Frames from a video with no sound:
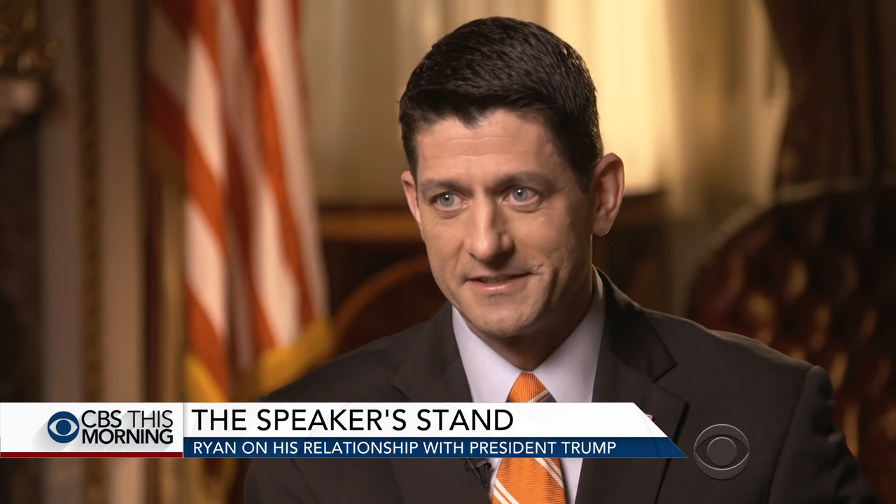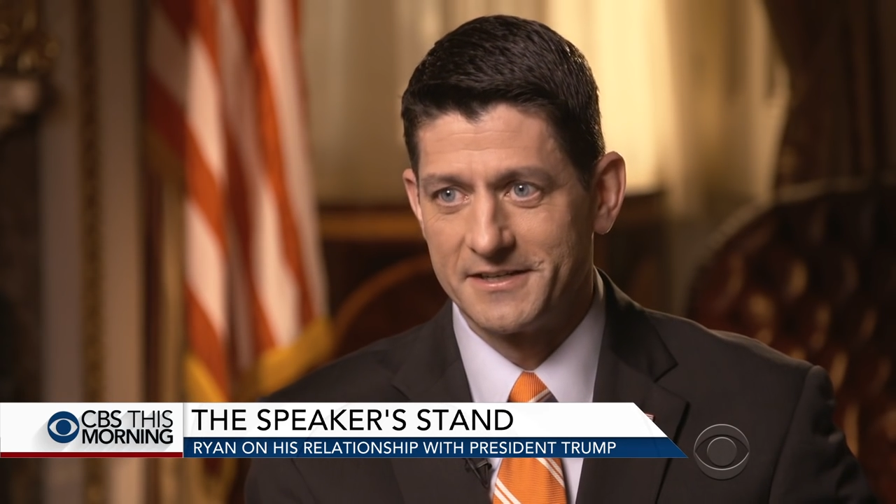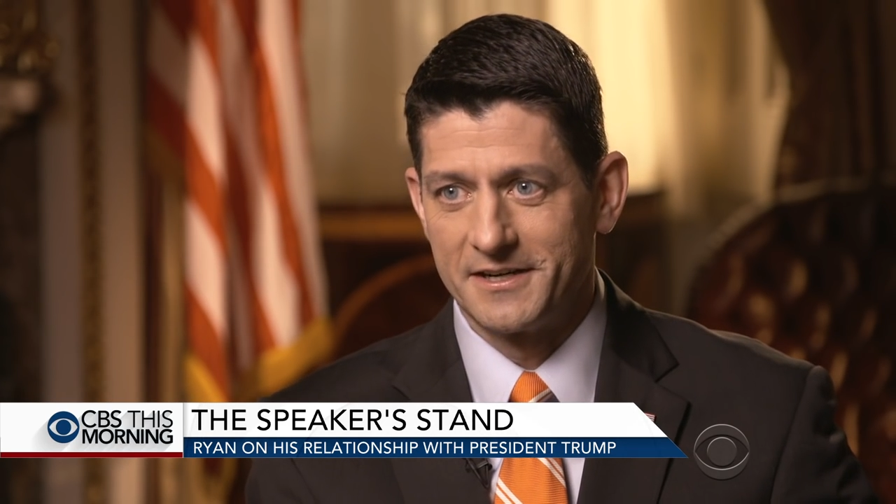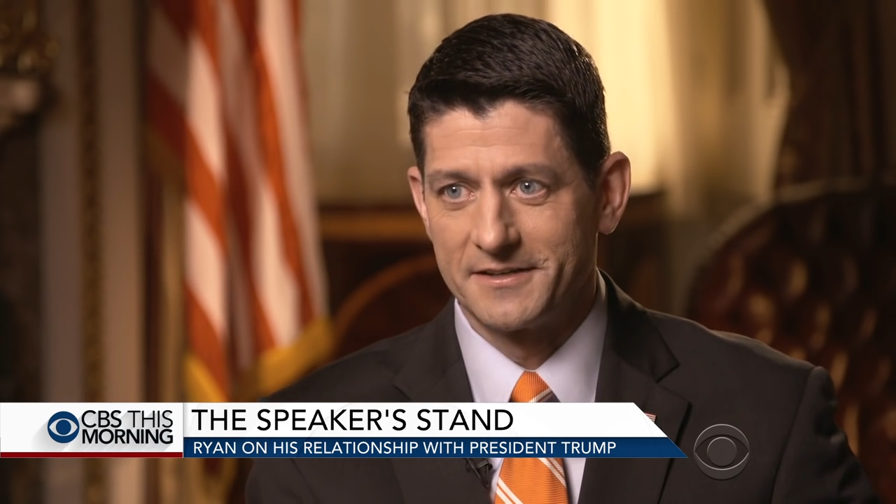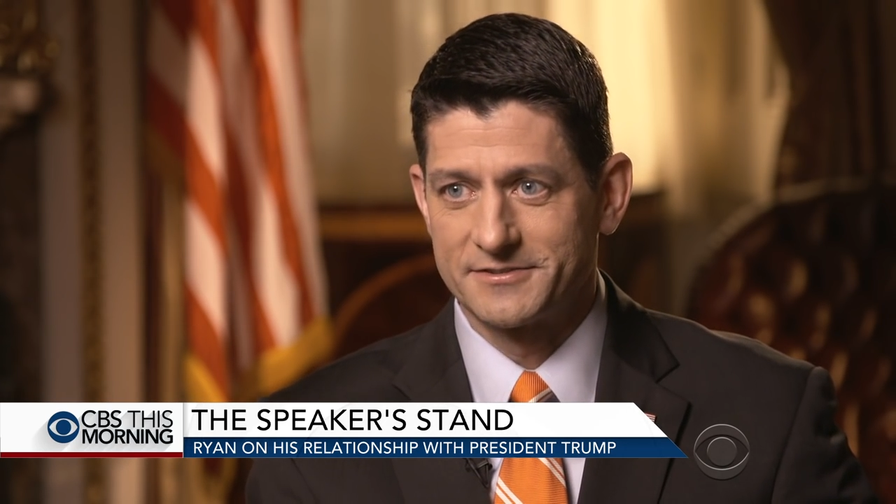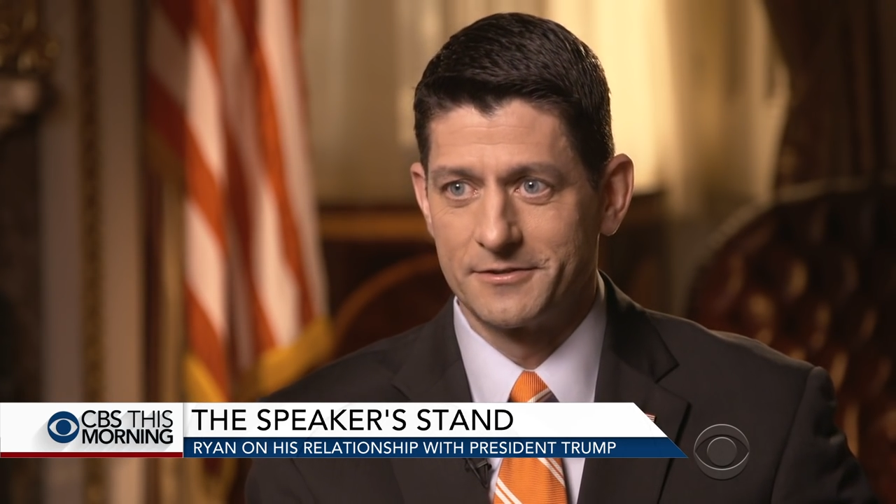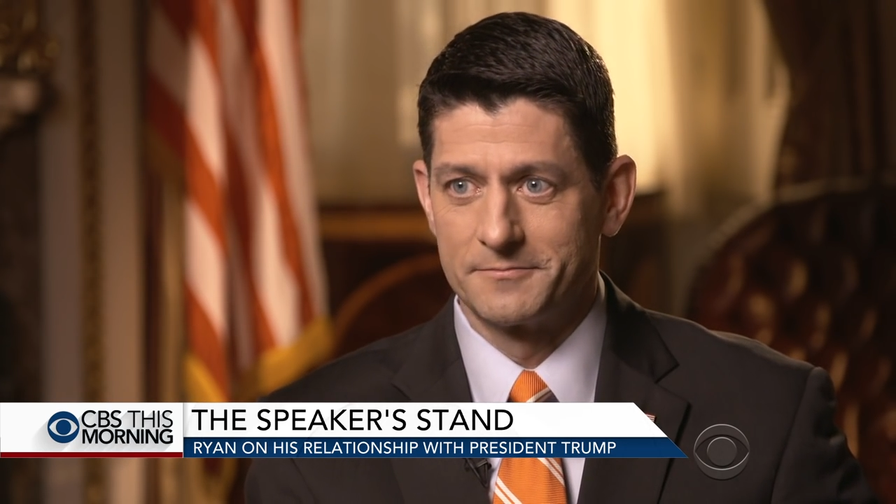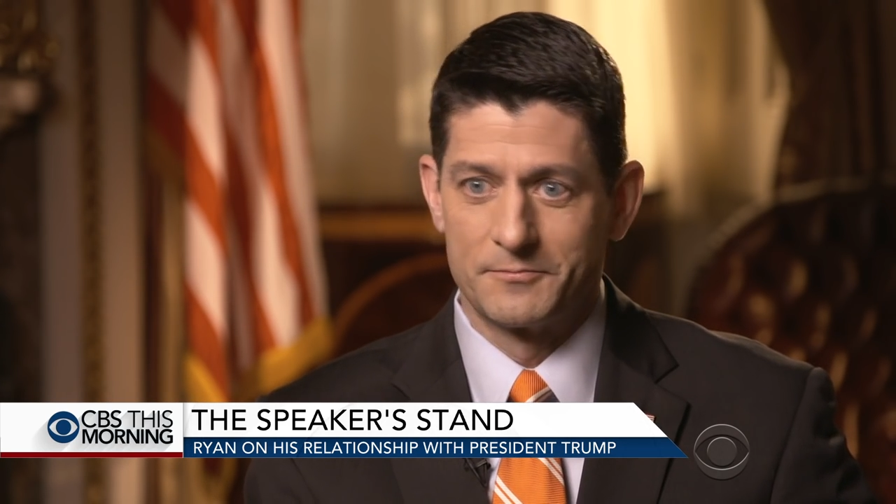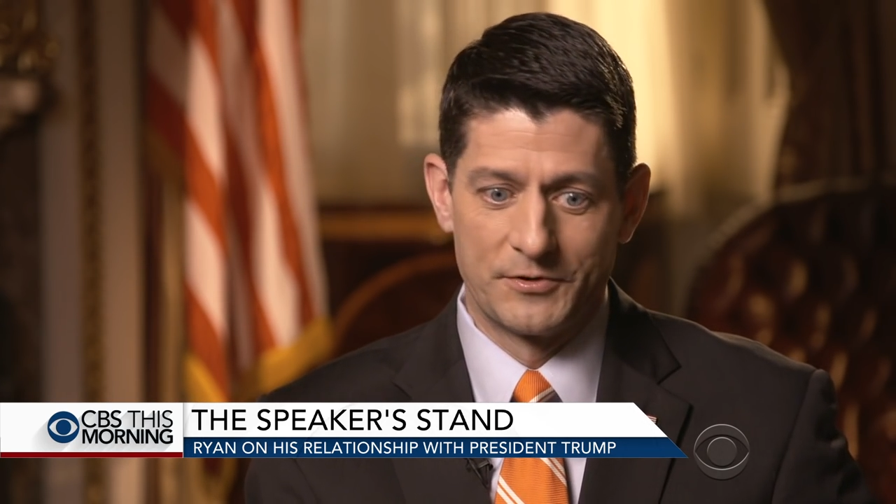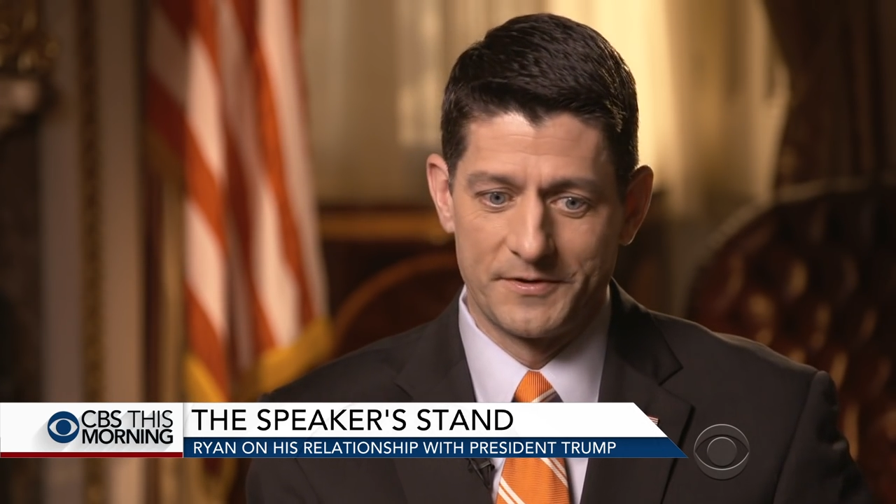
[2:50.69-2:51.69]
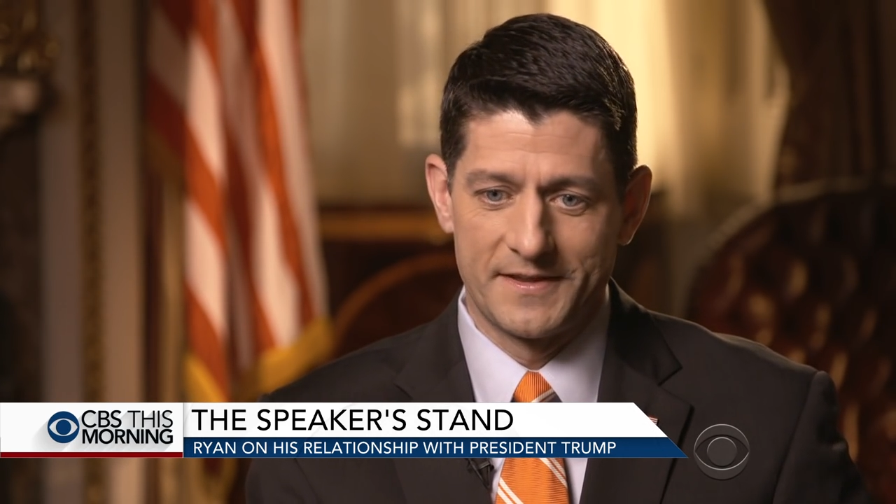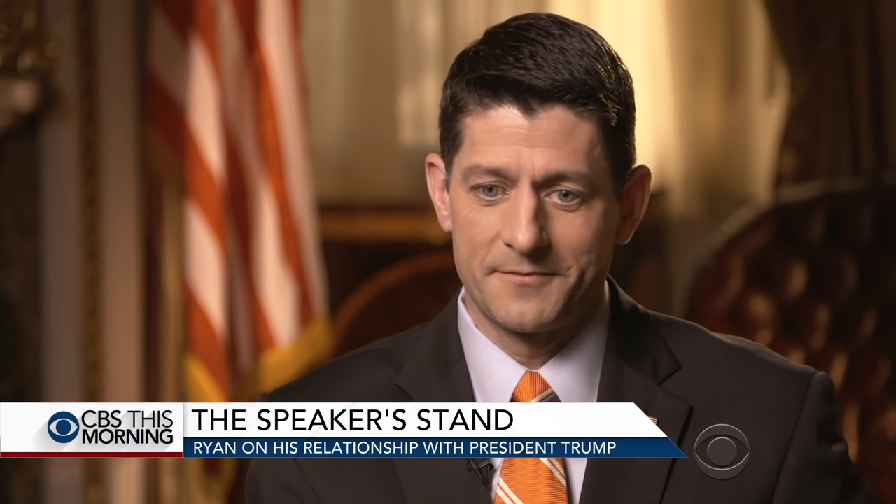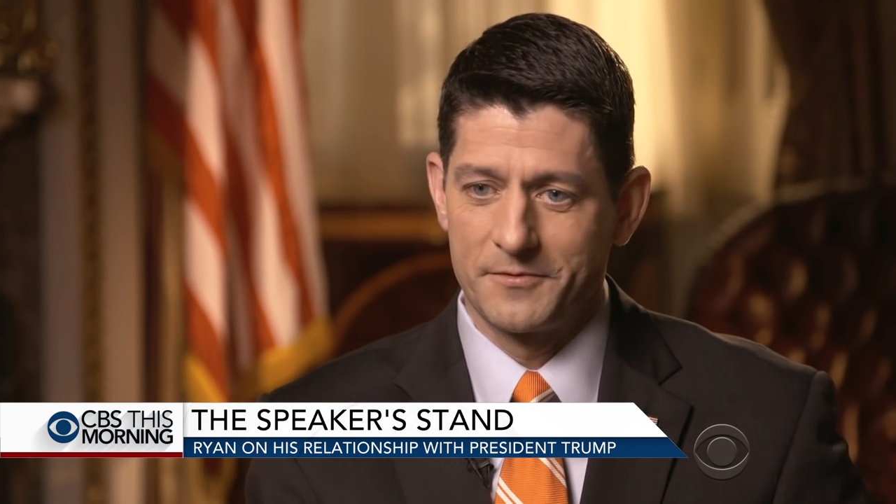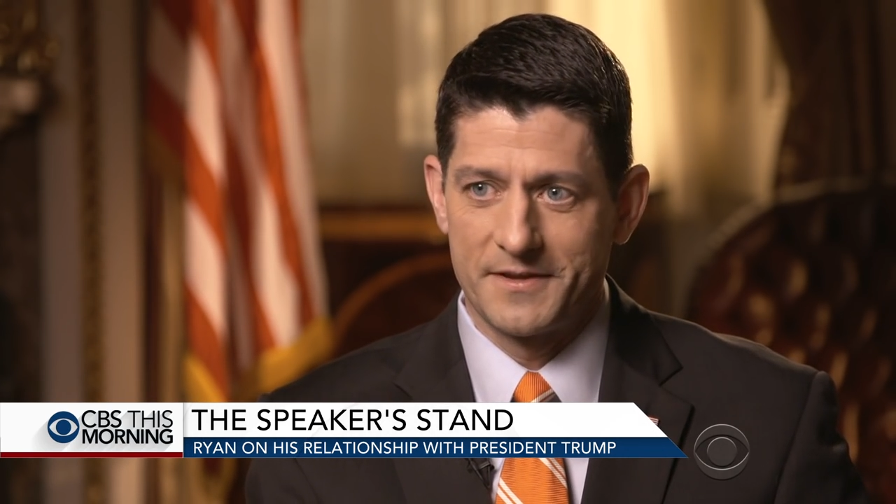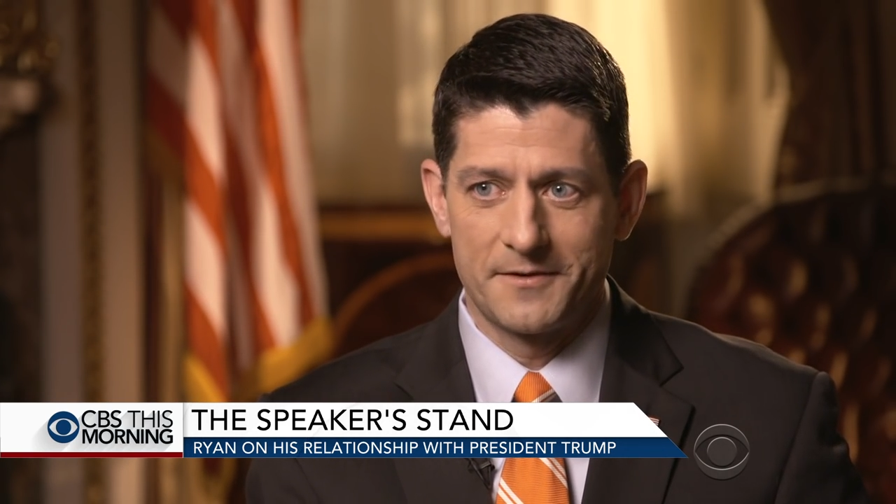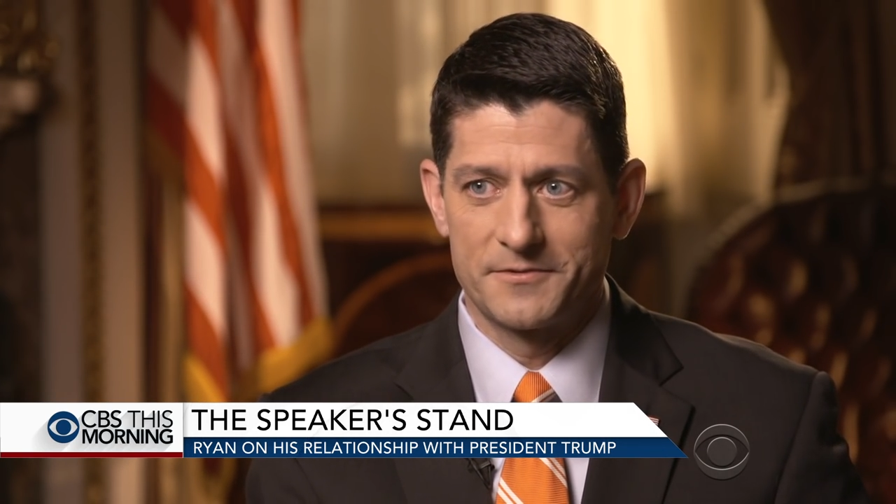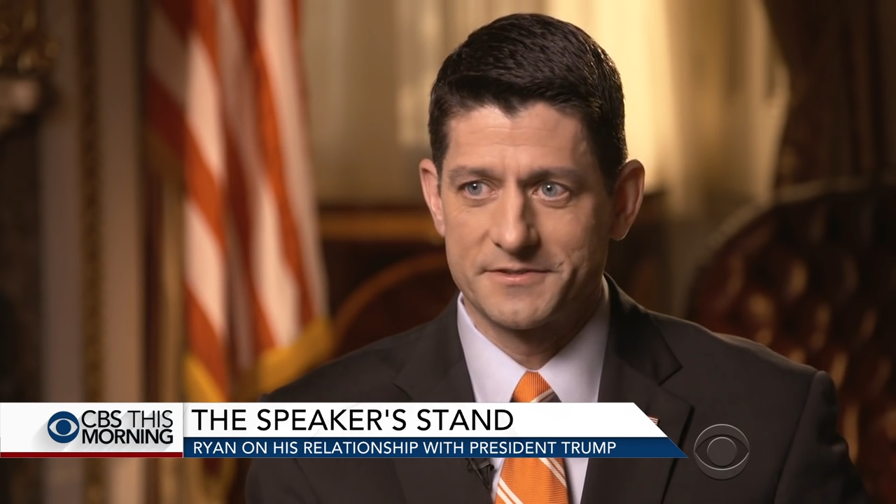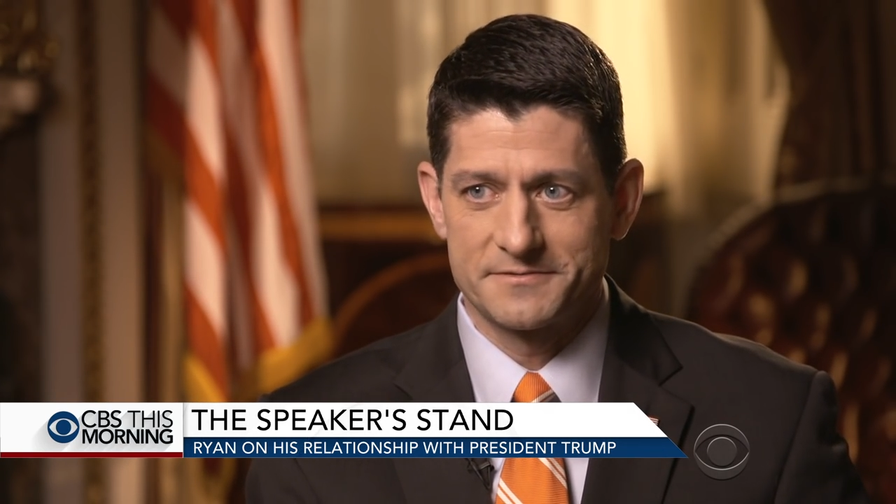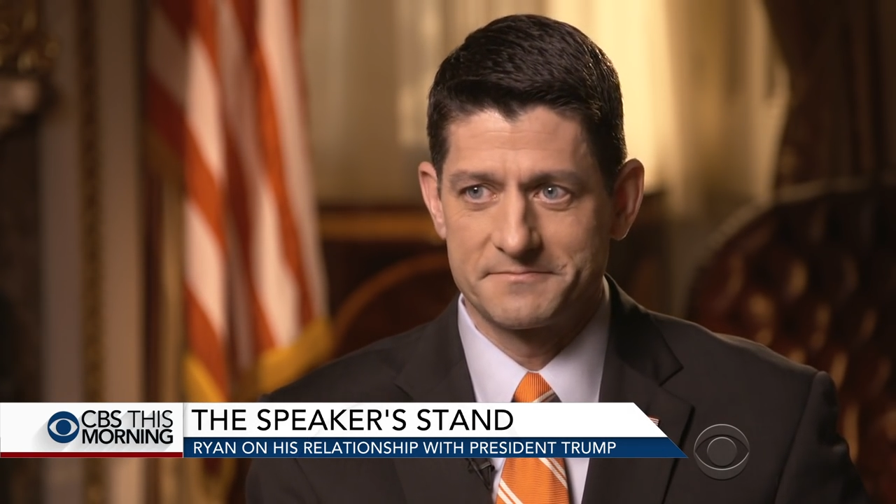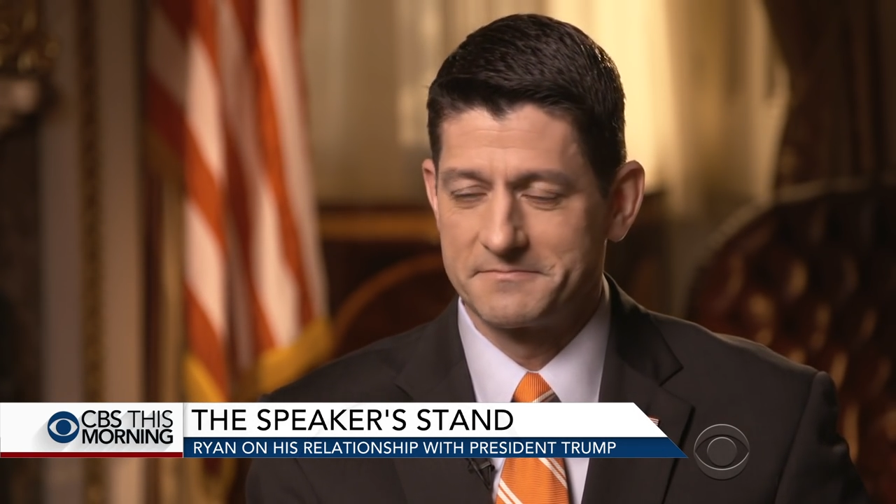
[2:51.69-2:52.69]
Uh, so really, that that
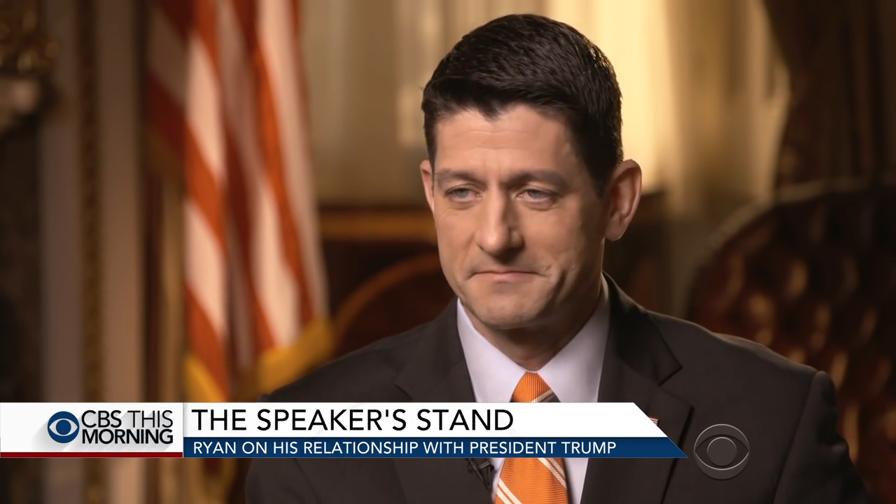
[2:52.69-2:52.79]
was